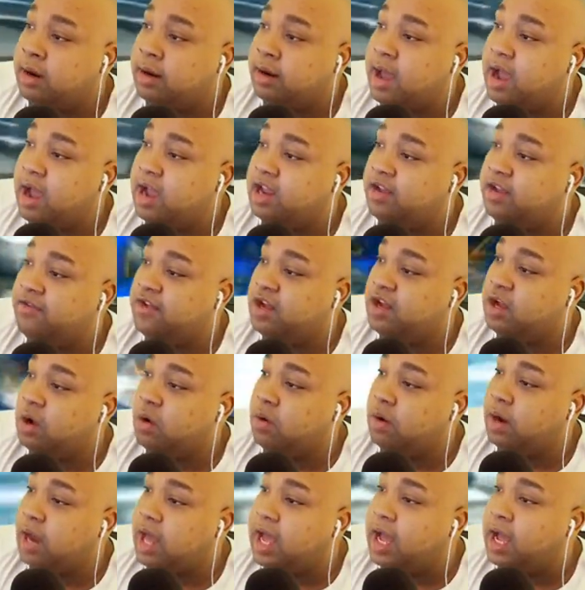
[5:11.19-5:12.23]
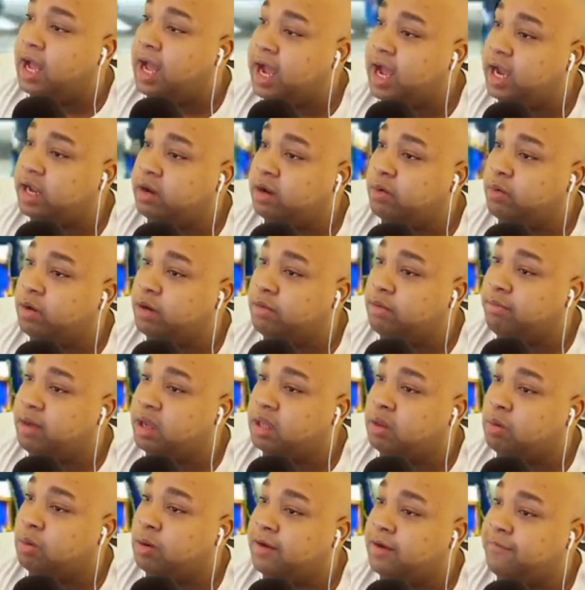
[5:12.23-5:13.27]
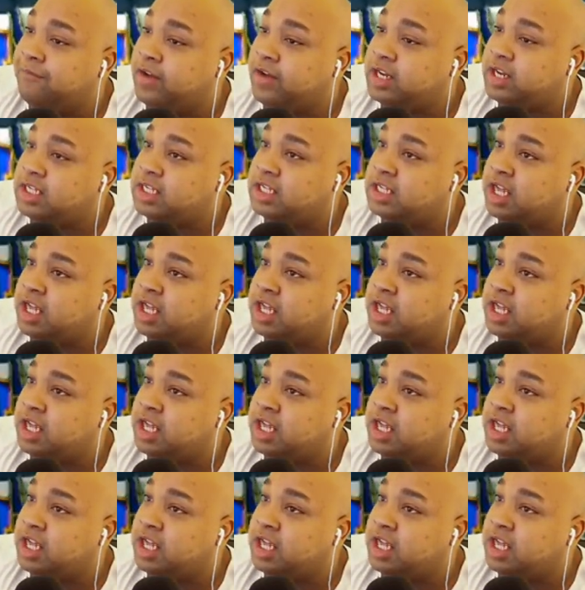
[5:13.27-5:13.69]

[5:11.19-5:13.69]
Not even gonna lie, I can really mess with her fight